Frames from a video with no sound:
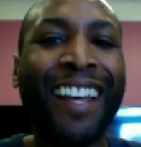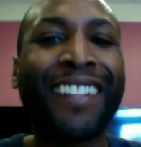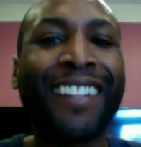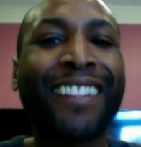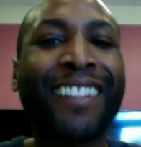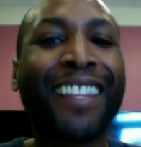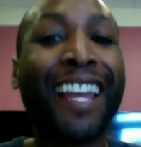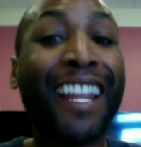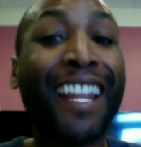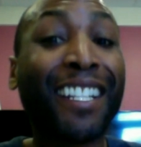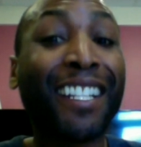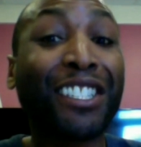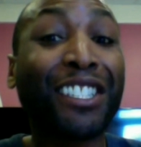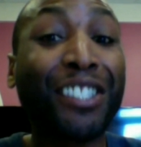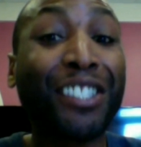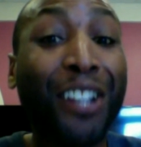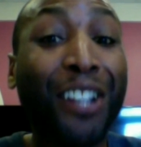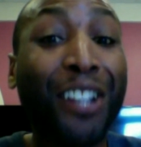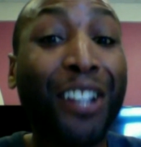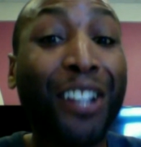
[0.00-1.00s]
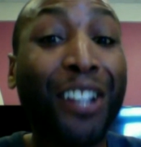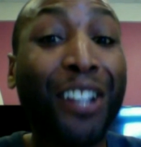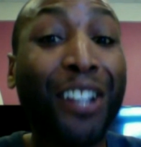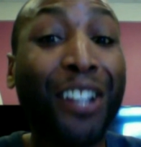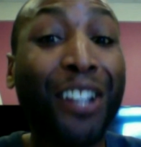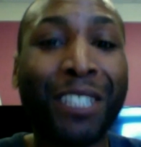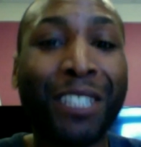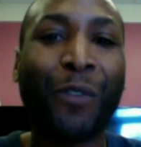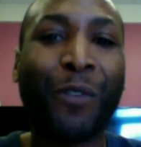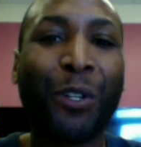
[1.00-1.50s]
Thanks so
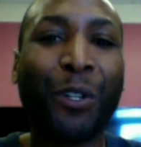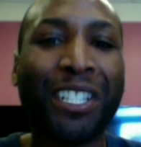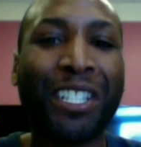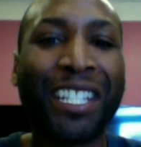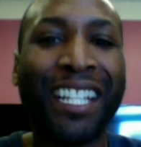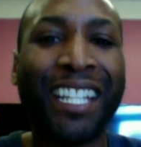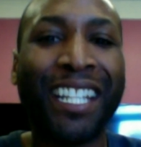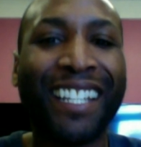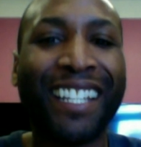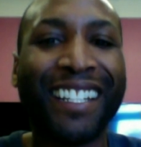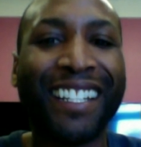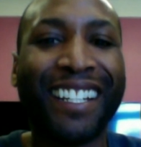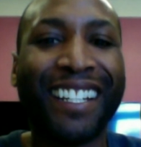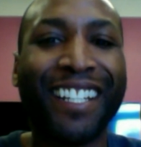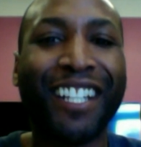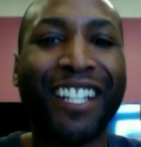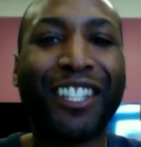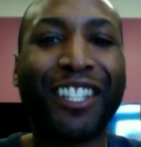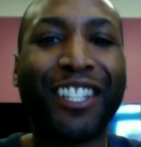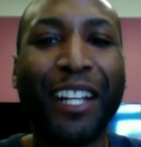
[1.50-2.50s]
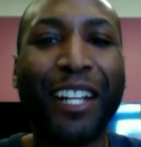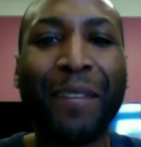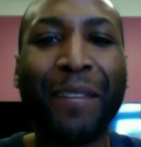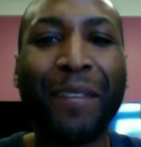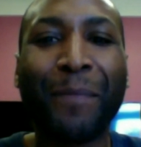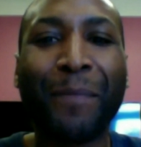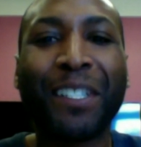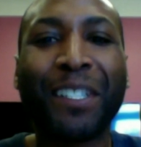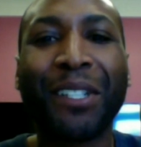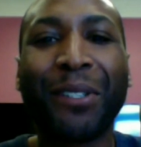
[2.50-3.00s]
much for attending another
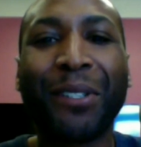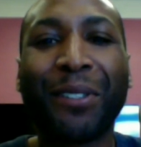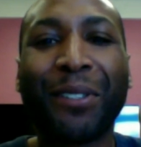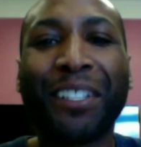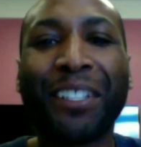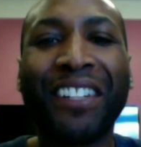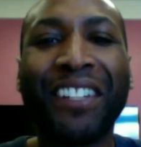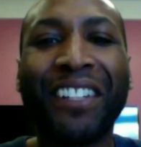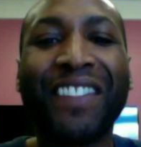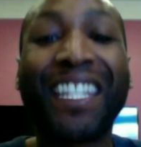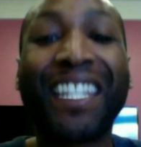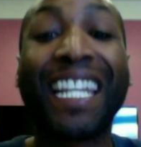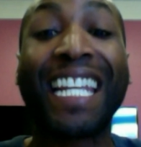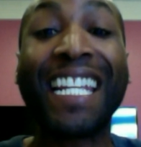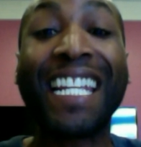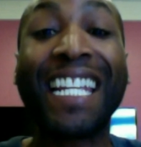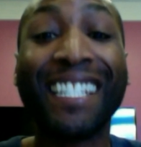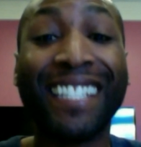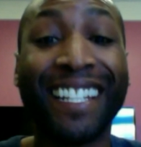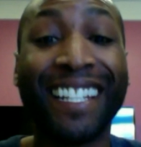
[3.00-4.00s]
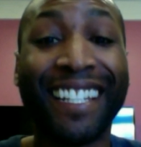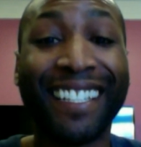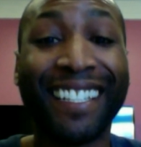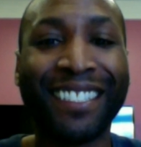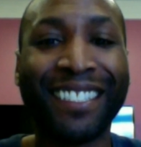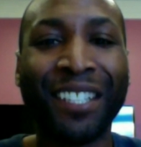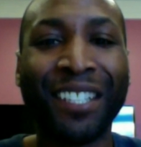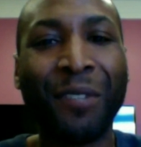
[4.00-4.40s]
episode of the Index